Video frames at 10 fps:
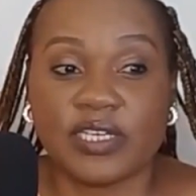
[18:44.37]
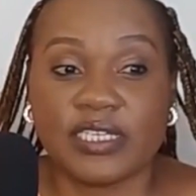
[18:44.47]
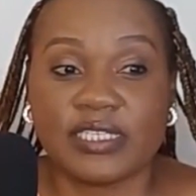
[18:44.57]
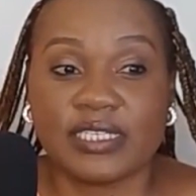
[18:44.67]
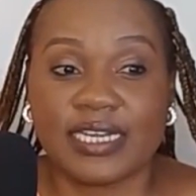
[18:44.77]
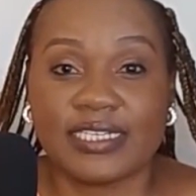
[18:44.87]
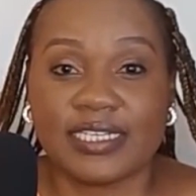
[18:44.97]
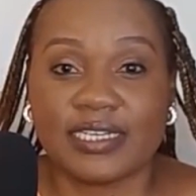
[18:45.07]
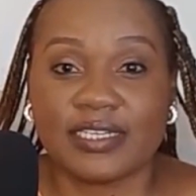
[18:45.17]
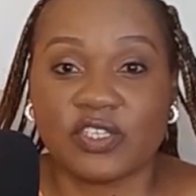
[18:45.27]
already
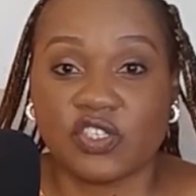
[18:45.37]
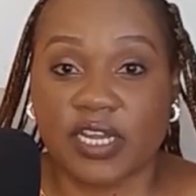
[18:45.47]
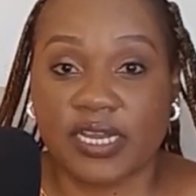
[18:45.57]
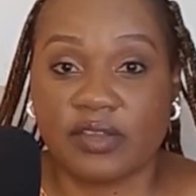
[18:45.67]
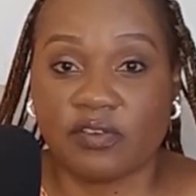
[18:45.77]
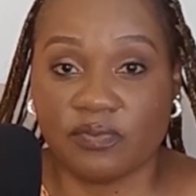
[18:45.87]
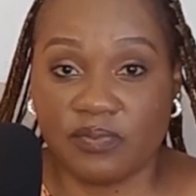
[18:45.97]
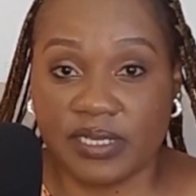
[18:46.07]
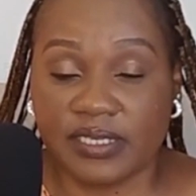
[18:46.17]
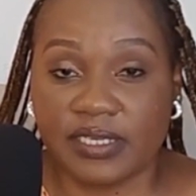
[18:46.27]
started the journey of
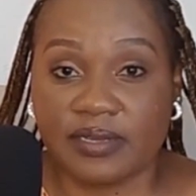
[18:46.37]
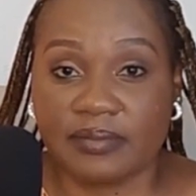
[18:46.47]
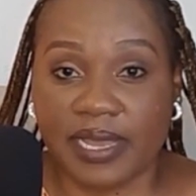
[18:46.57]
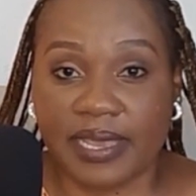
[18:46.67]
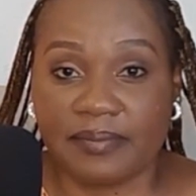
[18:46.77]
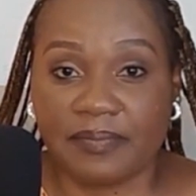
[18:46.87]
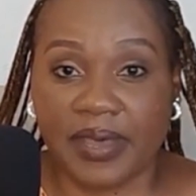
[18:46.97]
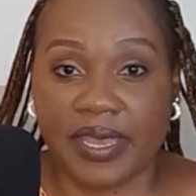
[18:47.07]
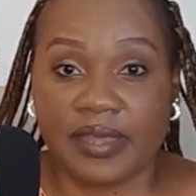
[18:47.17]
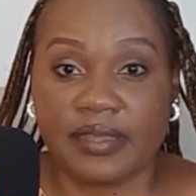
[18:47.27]
building my
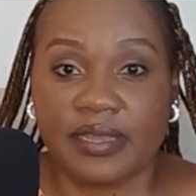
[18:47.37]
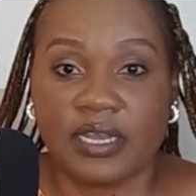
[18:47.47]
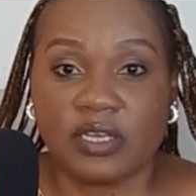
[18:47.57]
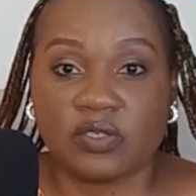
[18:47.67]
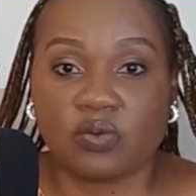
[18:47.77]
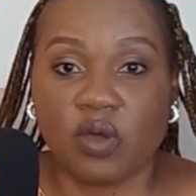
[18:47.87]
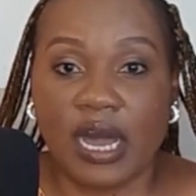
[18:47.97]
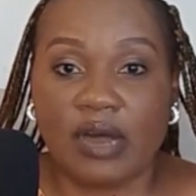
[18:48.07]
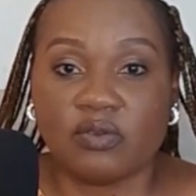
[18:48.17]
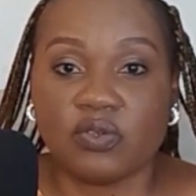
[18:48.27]
empire.
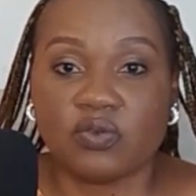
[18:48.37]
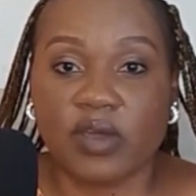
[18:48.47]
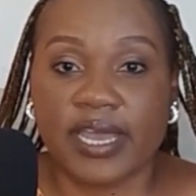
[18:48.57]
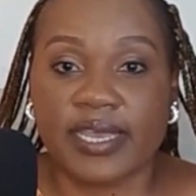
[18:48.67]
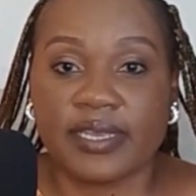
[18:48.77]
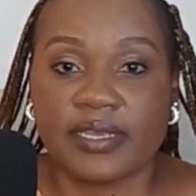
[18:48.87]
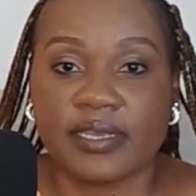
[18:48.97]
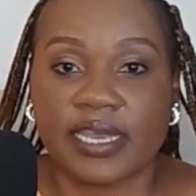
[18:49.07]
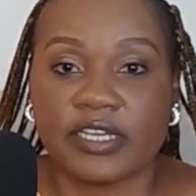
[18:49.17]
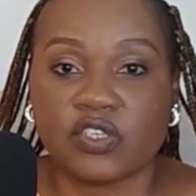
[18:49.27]
So how do I
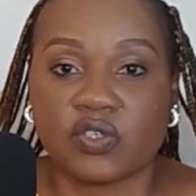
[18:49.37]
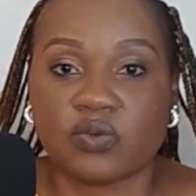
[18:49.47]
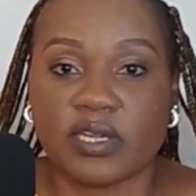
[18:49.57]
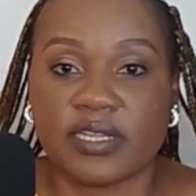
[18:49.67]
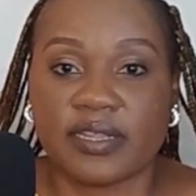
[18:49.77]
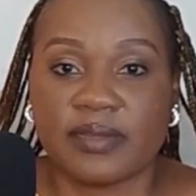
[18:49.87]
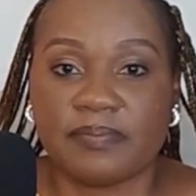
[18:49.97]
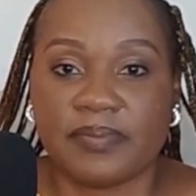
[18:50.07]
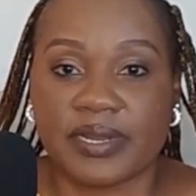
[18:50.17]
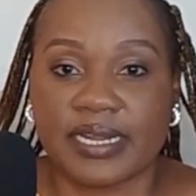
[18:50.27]
ensure that
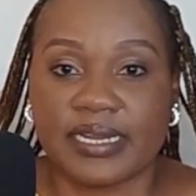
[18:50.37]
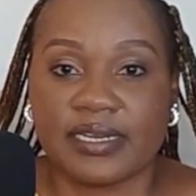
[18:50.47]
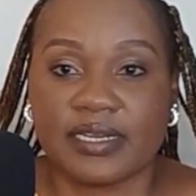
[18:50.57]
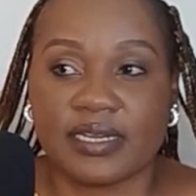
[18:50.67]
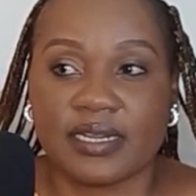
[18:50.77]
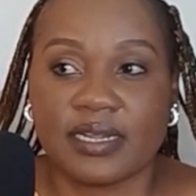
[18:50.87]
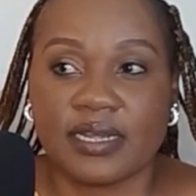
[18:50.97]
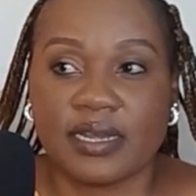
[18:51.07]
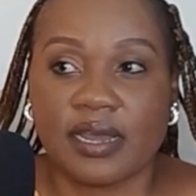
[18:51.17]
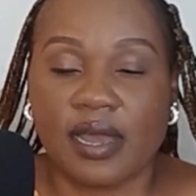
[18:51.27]
the brand
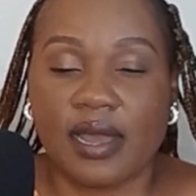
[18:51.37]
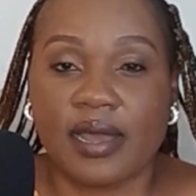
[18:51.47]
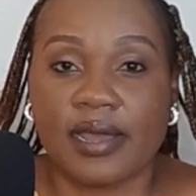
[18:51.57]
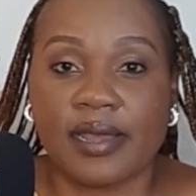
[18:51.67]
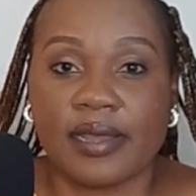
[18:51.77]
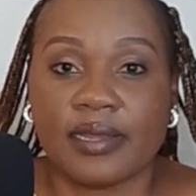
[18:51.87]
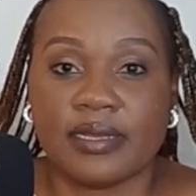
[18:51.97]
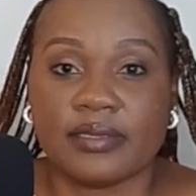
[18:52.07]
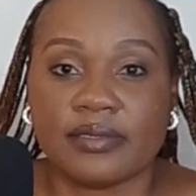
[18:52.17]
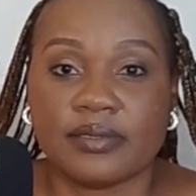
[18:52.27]

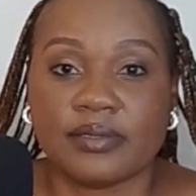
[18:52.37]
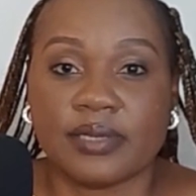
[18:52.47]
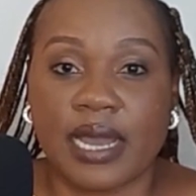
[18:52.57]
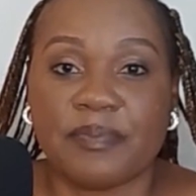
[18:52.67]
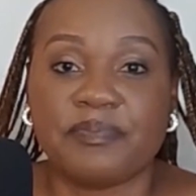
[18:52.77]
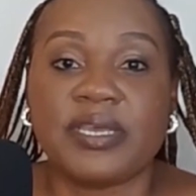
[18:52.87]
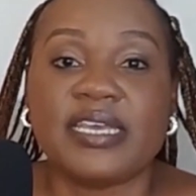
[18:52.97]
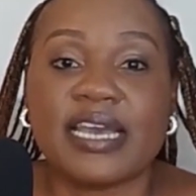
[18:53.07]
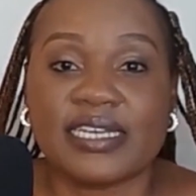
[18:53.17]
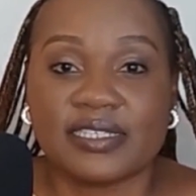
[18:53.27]
Uh,
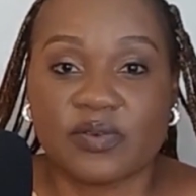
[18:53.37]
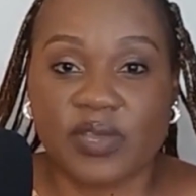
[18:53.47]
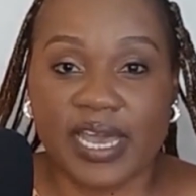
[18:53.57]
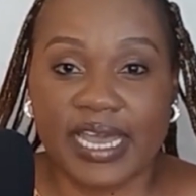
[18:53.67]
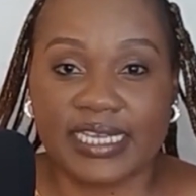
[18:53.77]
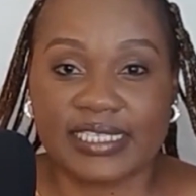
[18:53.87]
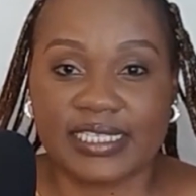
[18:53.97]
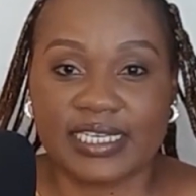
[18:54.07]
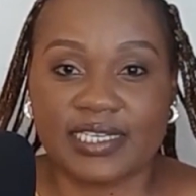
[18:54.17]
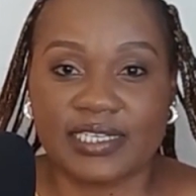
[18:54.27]
appears the way I
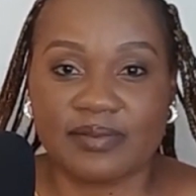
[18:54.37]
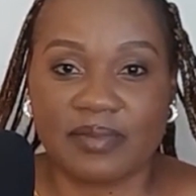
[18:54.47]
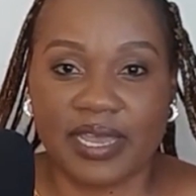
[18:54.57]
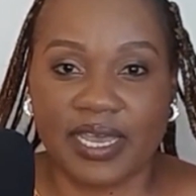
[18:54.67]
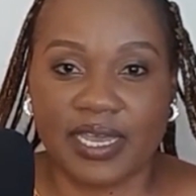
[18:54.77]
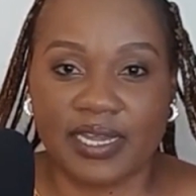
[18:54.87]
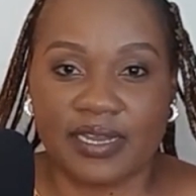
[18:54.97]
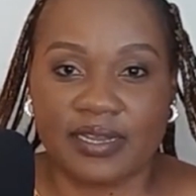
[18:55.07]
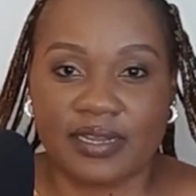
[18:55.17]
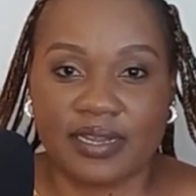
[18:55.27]
see it in my
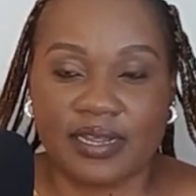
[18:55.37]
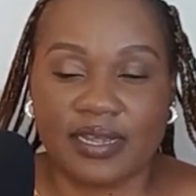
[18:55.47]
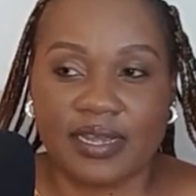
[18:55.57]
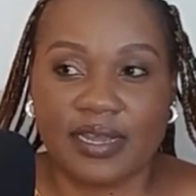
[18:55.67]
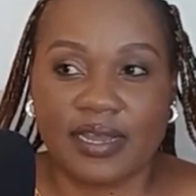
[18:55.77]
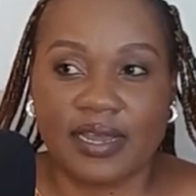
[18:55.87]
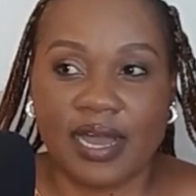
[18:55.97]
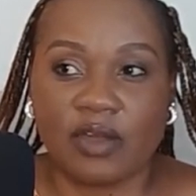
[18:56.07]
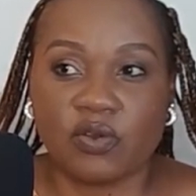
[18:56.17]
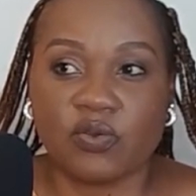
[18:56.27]
head?
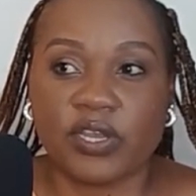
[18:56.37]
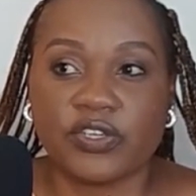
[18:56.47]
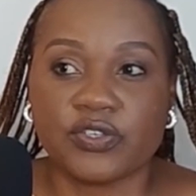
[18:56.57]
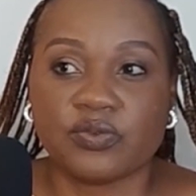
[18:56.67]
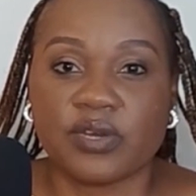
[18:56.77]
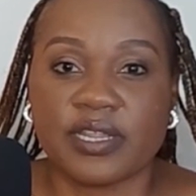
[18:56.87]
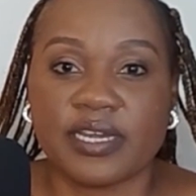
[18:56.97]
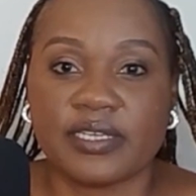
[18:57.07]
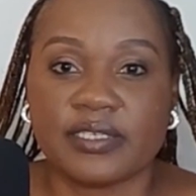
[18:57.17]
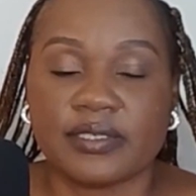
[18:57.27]
How do I ensure
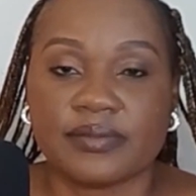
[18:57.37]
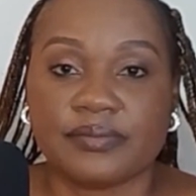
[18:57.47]
that